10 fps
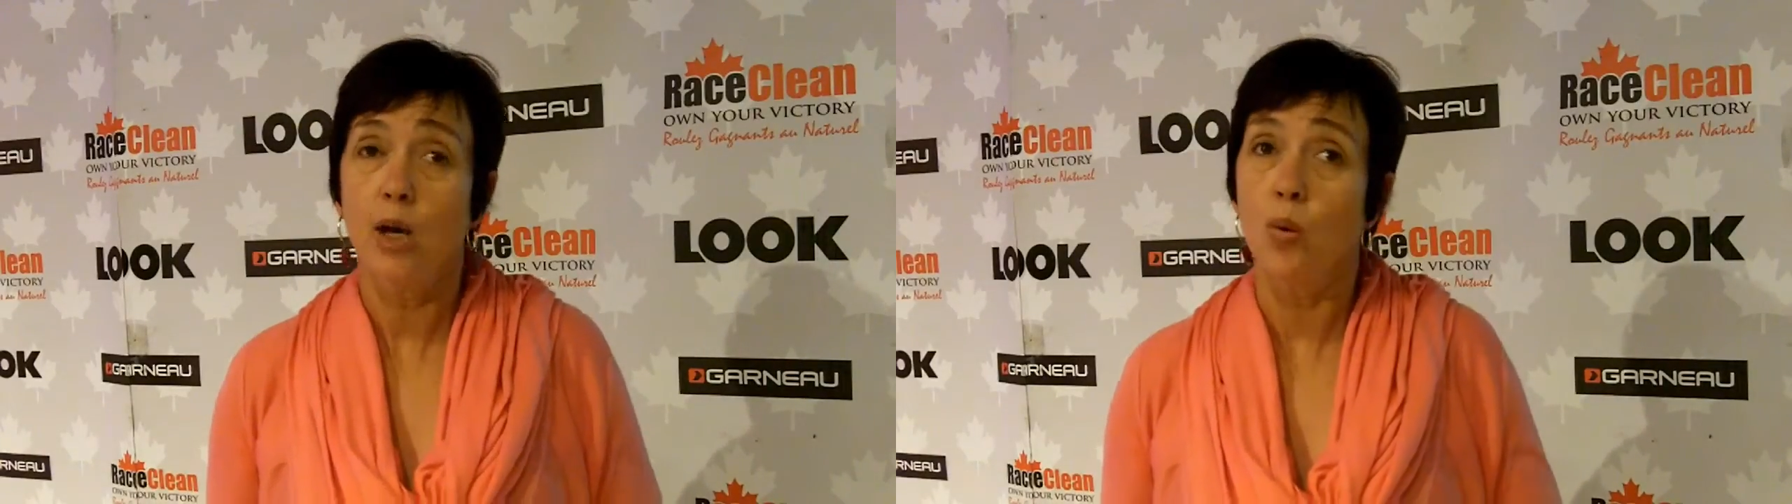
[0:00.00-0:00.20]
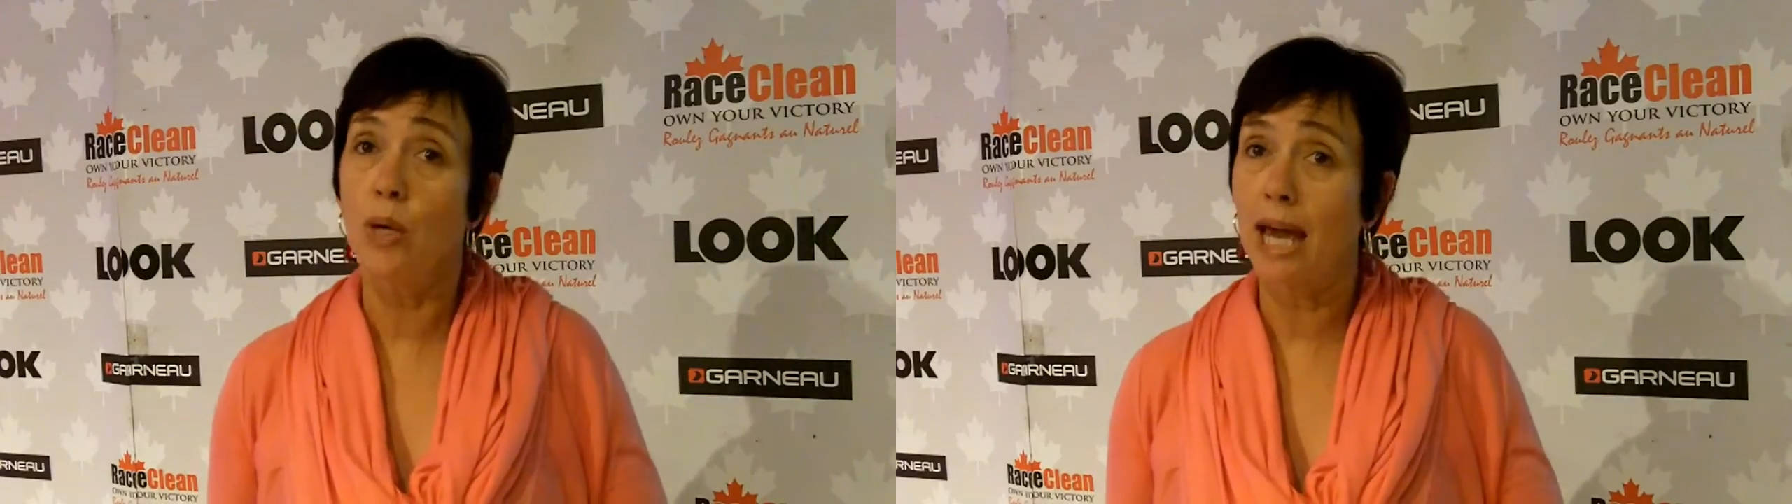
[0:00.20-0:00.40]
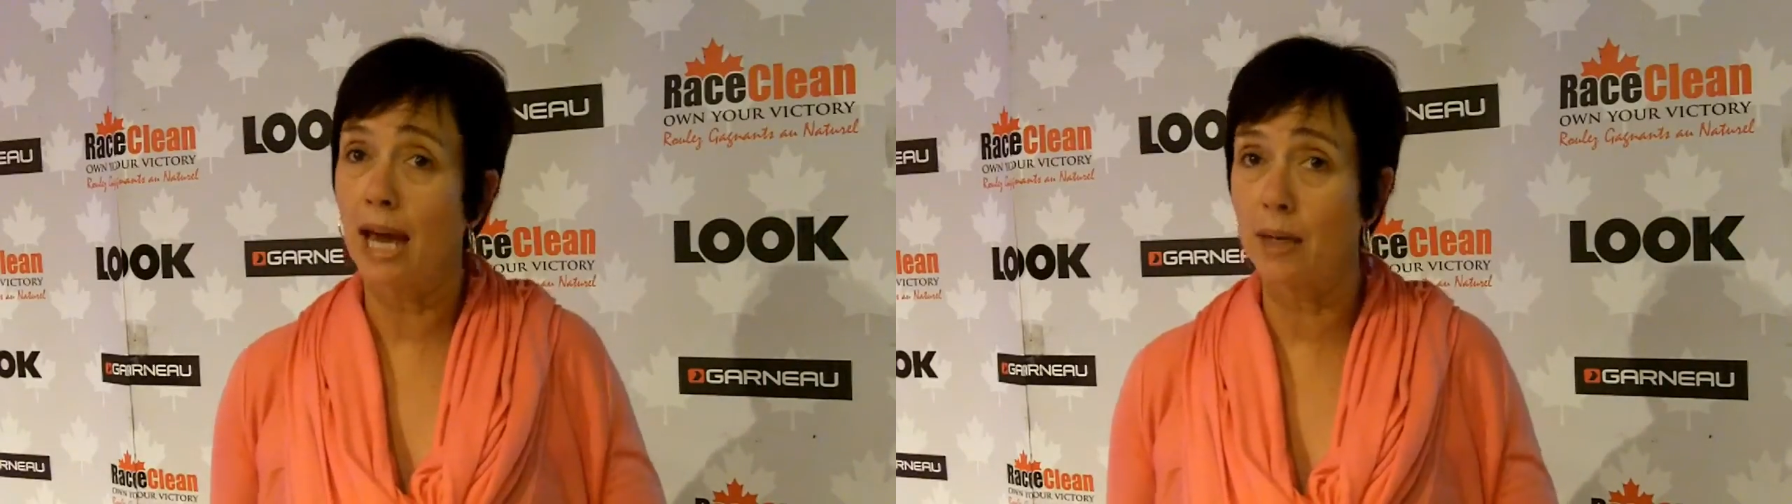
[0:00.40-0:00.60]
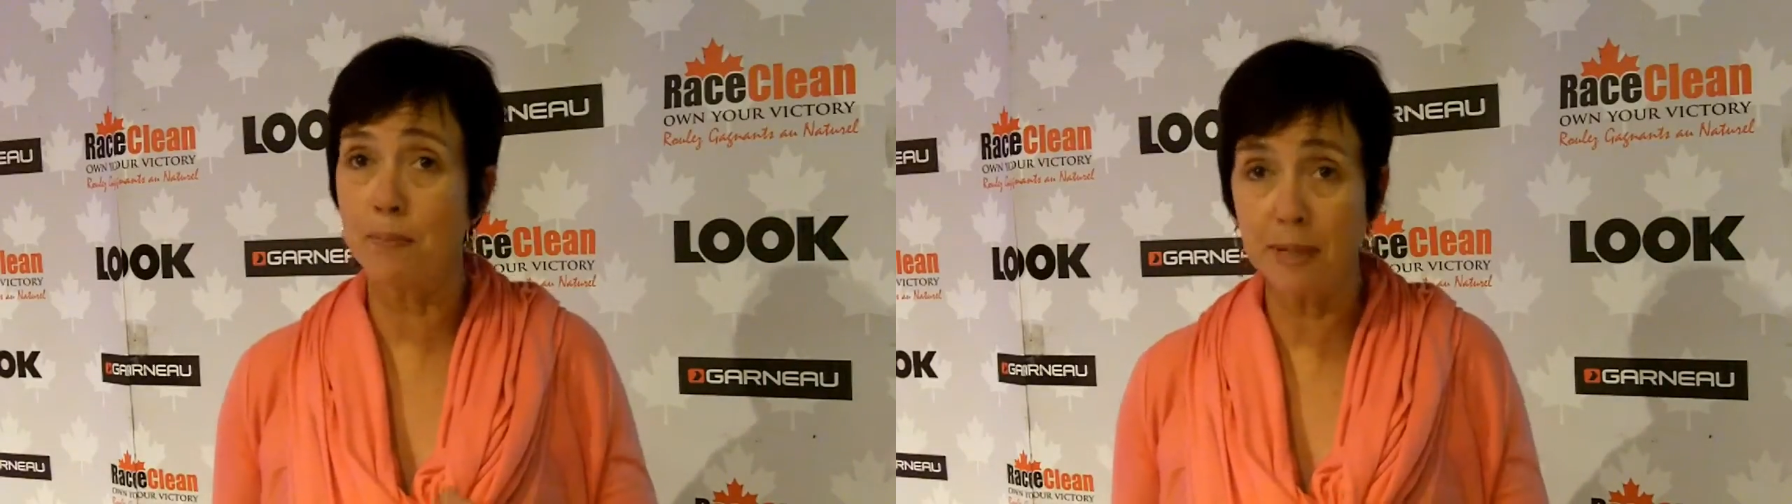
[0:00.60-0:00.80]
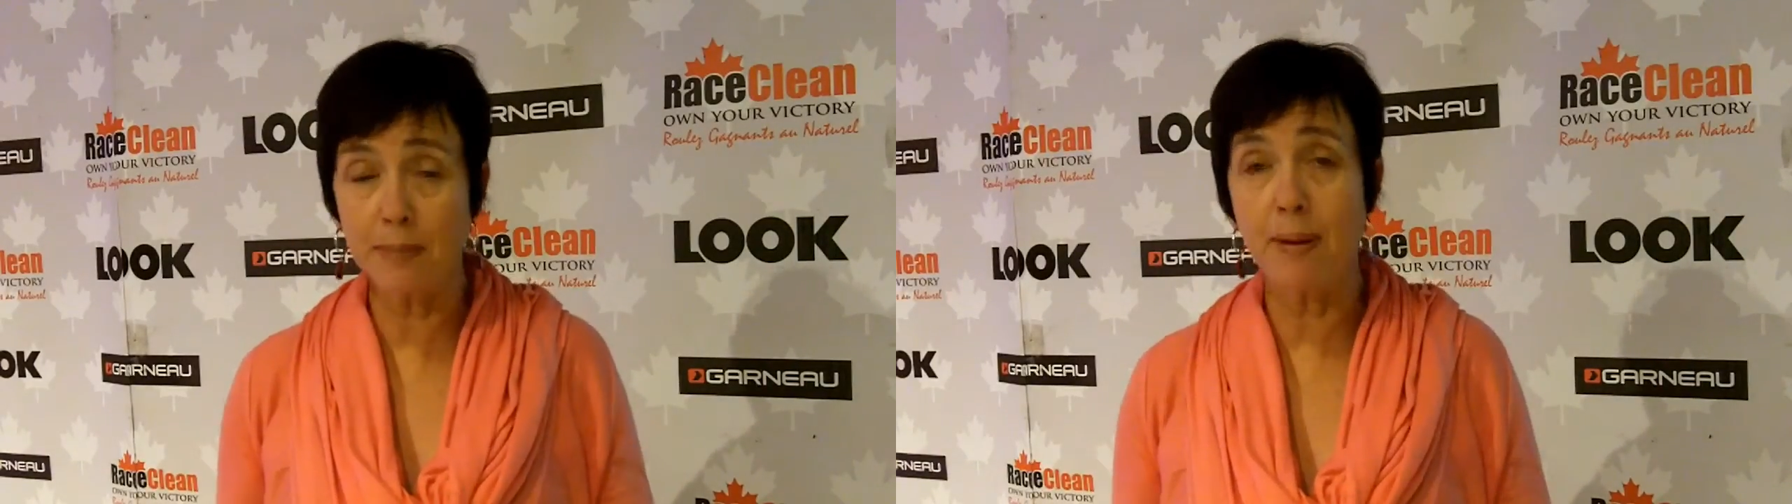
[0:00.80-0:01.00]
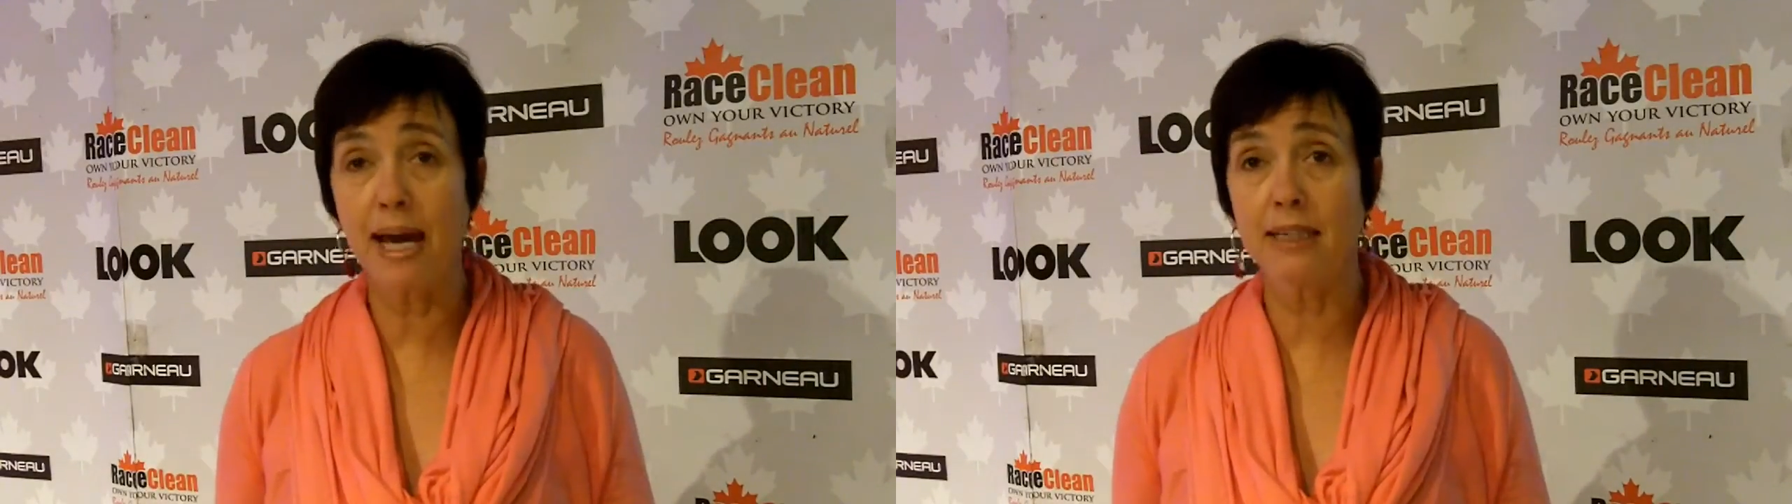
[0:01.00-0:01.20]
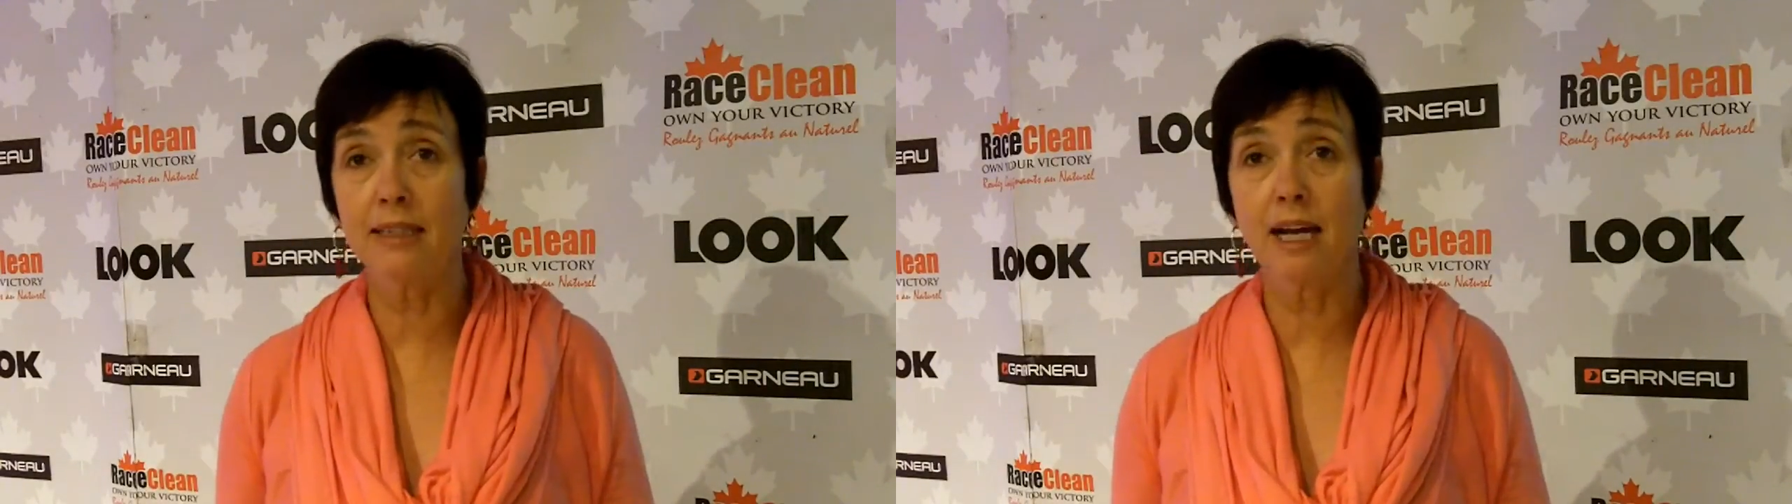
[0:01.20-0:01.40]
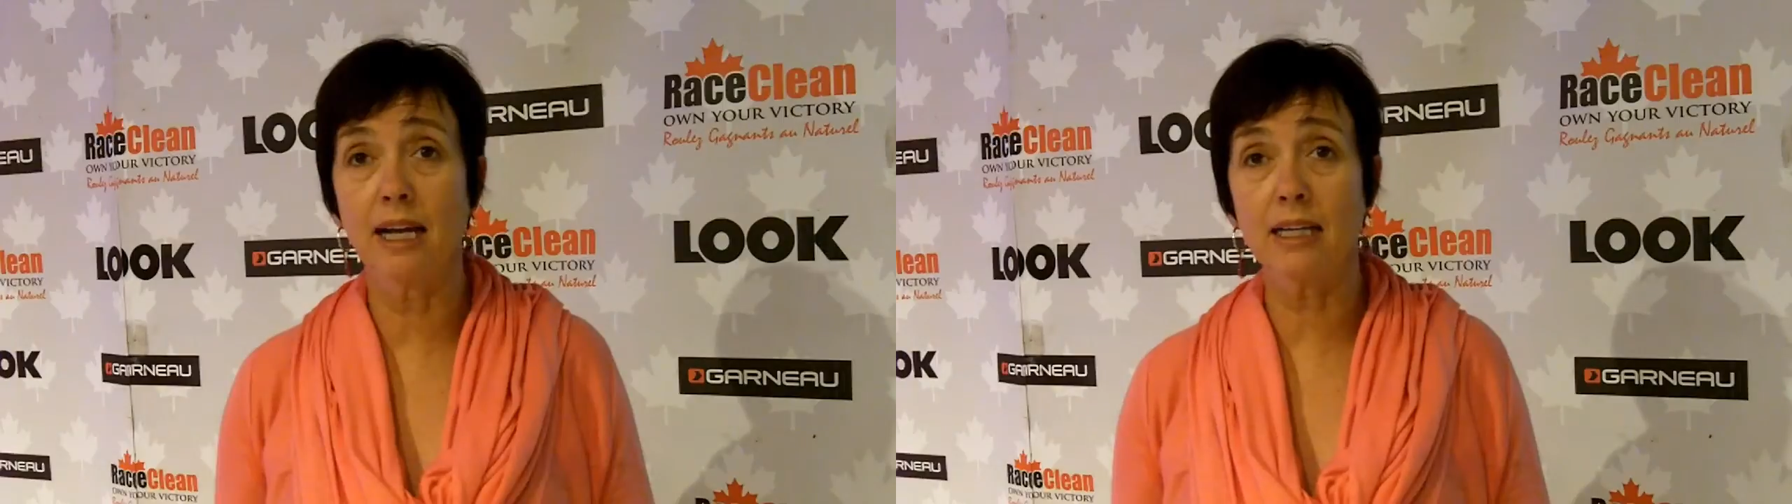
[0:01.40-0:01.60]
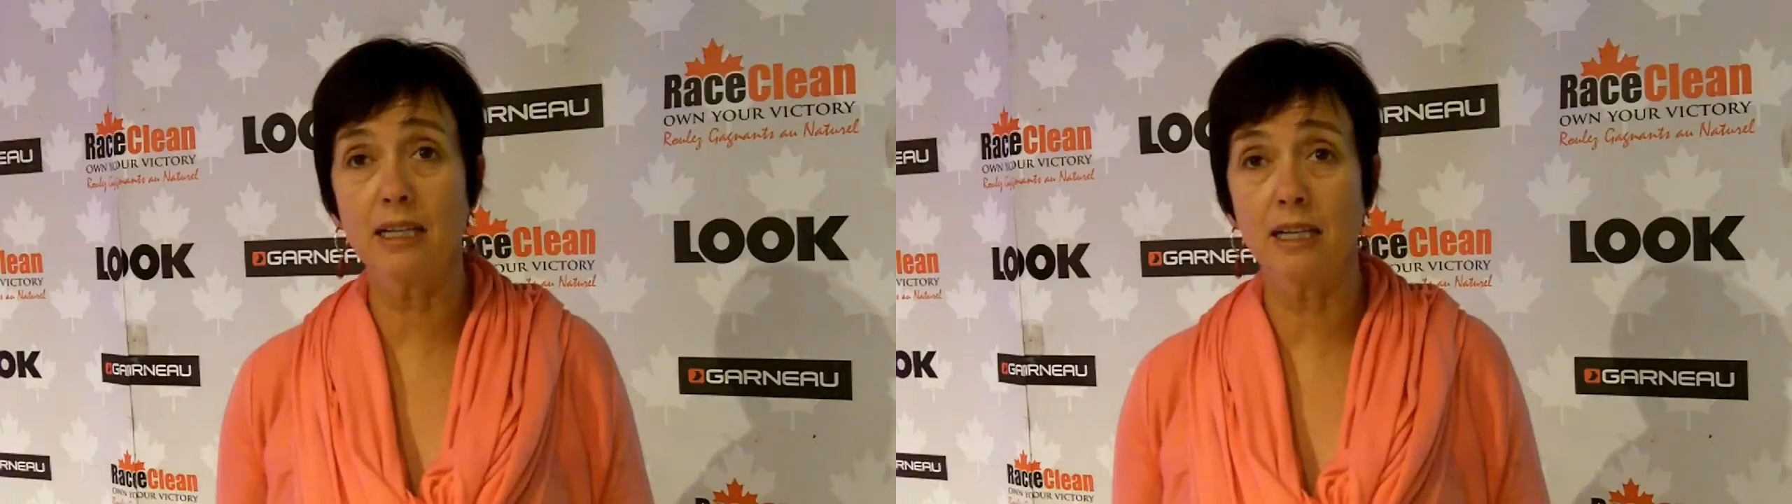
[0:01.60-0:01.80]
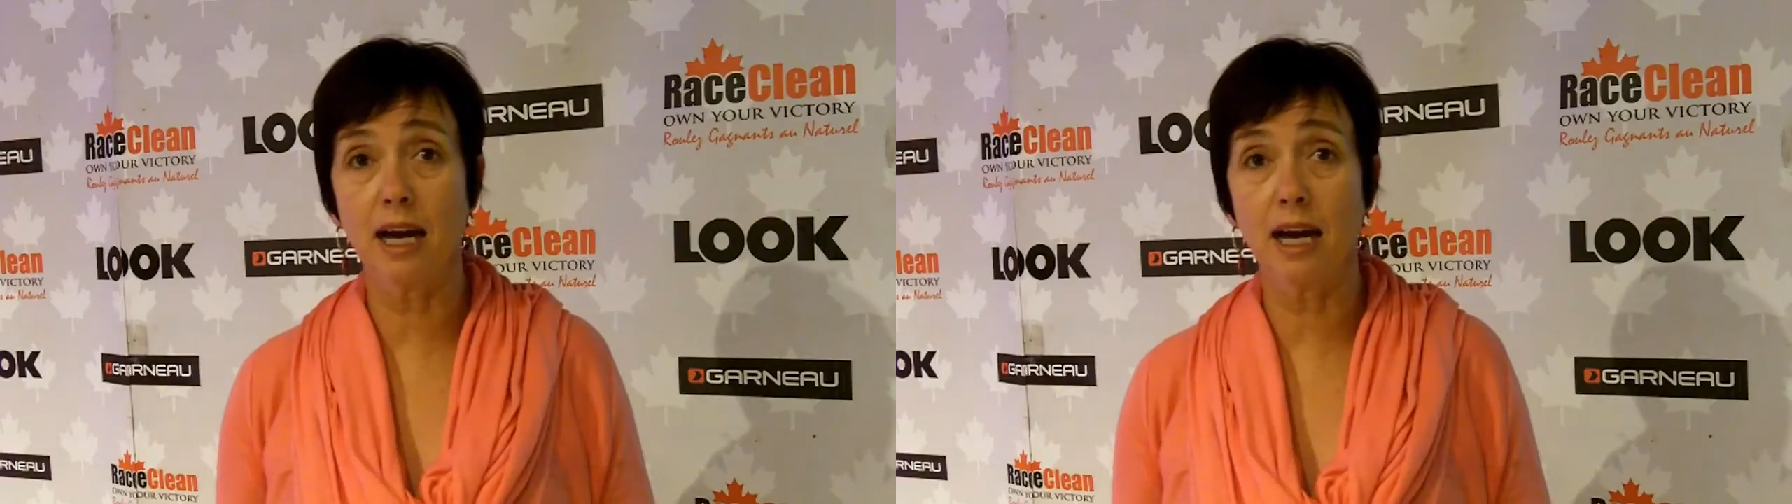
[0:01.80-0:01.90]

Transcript: We had a bit of bad luck,